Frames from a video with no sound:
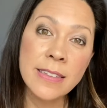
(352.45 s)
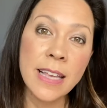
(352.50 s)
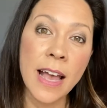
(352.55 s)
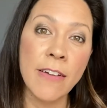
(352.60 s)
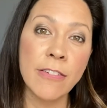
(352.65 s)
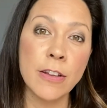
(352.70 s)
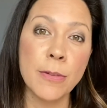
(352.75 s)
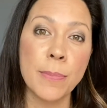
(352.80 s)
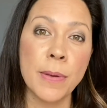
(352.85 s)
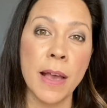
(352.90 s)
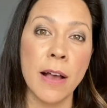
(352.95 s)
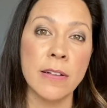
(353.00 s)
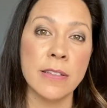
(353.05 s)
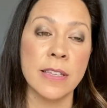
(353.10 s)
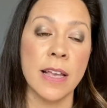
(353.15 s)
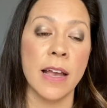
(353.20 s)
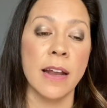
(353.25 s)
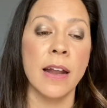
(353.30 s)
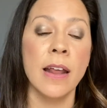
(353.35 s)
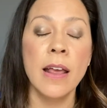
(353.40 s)
have to be
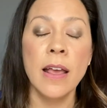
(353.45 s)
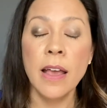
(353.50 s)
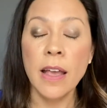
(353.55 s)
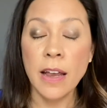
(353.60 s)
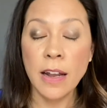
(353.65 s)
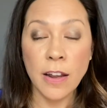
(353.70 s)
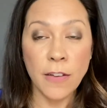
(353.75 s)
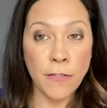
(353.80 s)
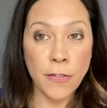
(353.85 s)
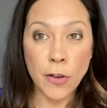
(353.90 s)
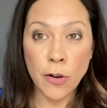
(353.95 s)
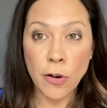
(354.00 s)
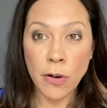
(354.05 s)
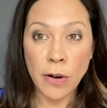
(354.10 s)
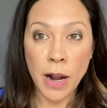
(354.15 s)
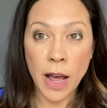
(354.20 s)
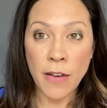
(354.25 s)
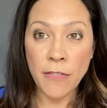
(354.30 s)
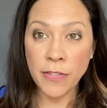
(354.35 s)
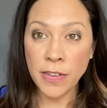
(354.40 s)
outside. And if you
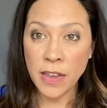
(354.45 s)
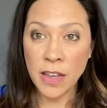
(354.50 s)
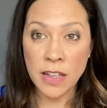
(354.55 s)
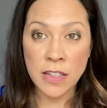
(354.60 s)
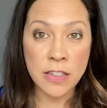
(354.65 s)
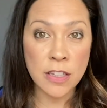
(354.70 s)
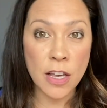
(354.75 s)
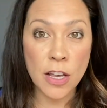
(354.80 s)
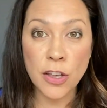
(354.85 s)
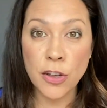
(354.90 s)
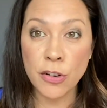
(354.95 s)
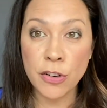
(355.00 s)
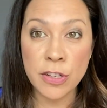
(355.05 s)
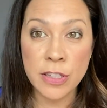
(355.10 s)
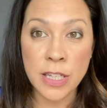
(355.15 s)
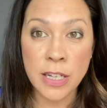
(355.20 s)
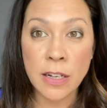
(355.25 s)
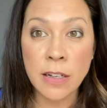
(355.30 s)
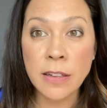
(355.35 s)
don't have kids, you're single